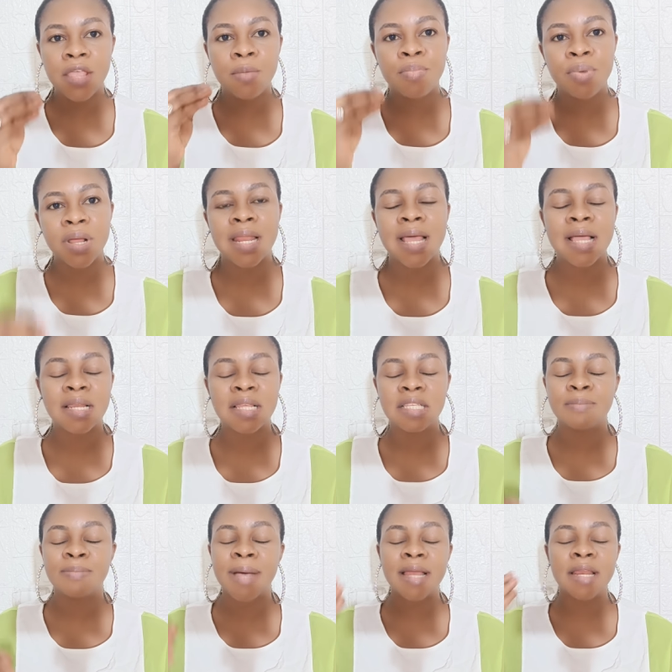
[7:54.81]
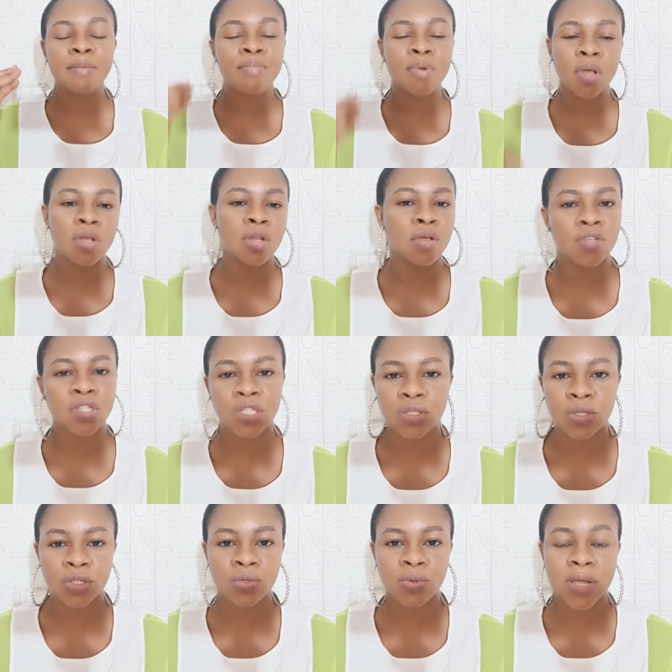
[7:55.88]
And pray like this, by the blood of
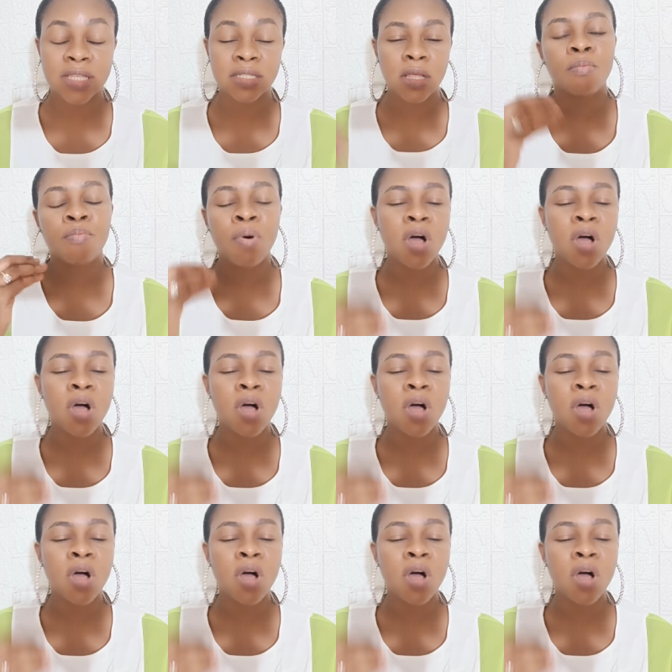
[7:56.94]
Jesus Christ,